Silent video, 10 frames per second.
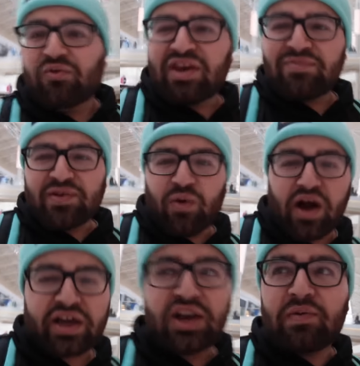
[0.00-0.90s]
we've been
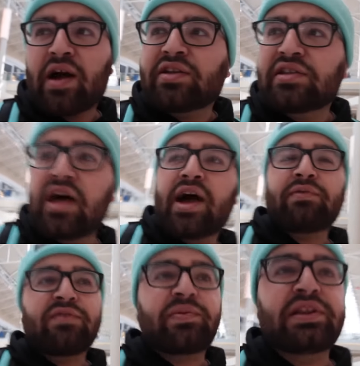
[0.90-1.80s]
walking around a lot.
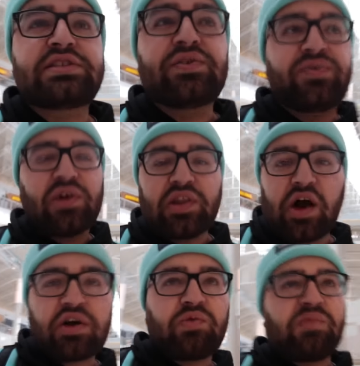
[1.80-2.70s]
We've been into Foot
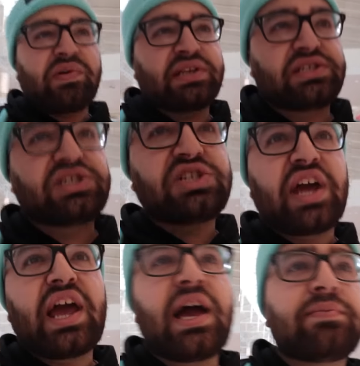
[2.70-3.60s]
Locker, we've been into
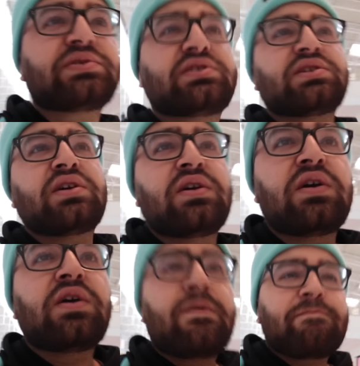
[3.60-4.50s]
Champs,
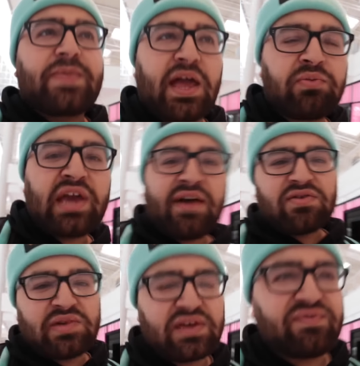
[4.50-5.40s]
and we
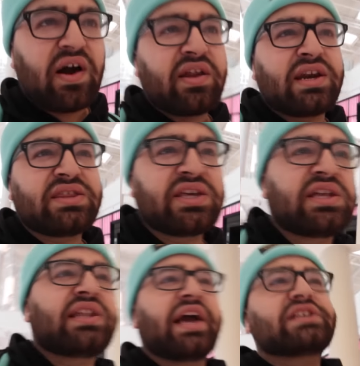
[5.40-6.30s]
haven't really found
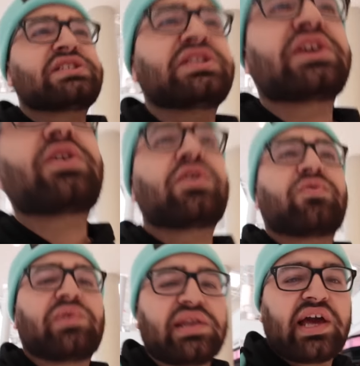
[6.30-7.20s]
anything like sneaker
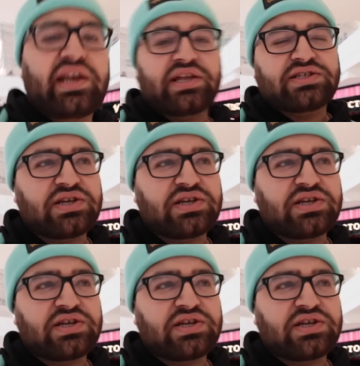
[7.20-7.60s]
related.